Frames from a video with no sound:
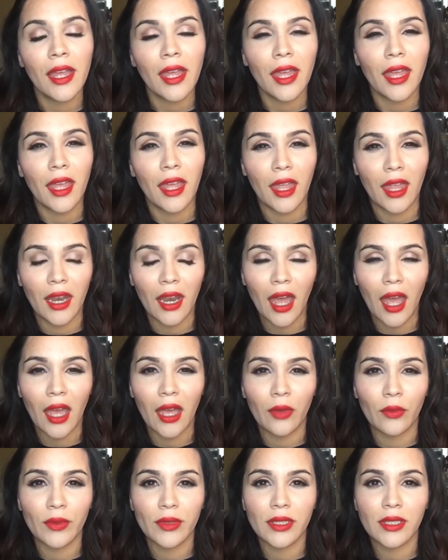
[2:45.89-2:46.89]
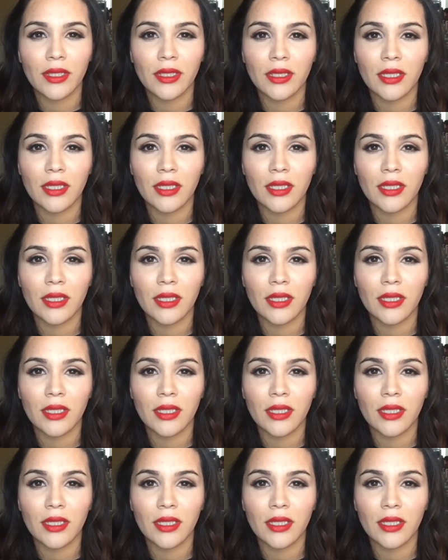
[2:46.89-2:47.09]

And I was